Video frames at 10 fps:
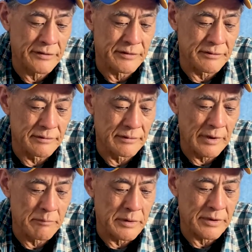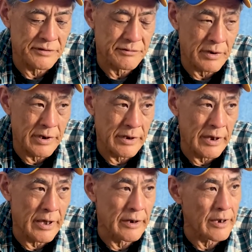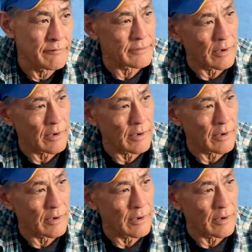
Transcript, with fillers: hasn't led me astray yet, even